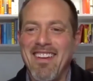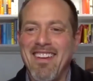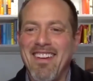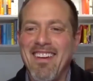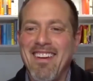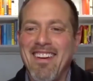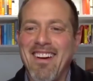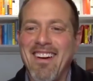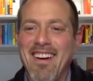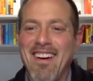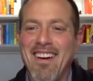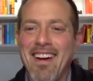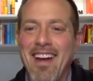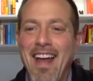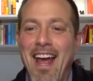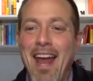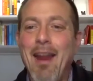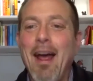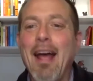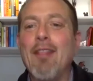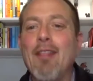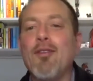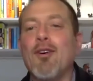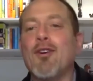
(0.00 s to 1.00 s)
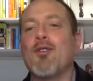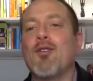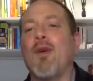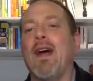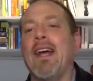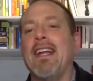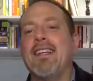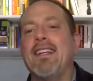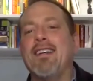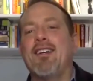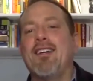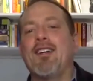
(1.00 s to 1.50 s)
All right, and I look great.
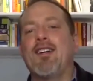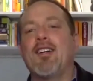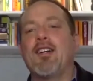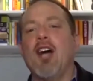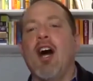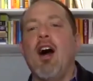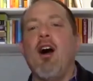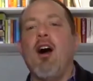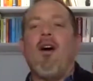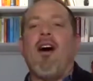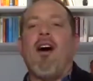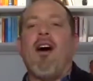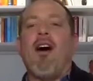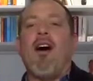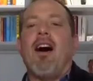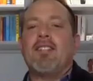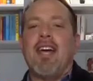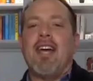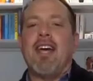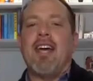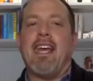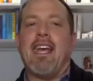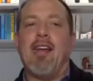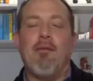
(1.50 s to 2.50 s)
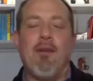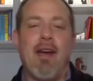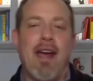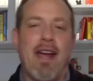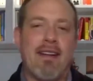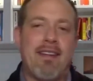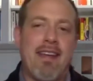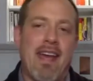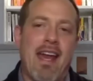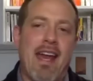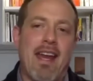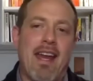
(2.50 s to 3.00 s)
Go on, Jackie
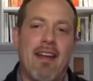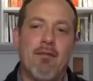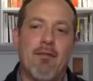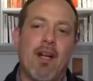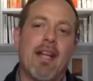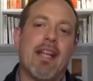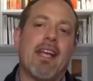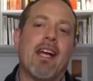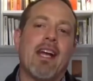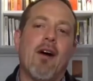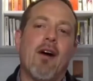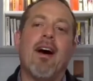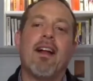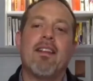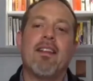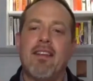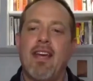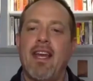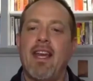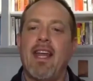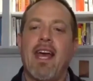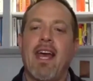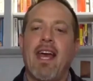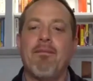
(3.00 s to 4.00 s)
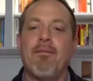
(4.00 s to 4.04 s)
Rantanen. Really, go on. Say it again.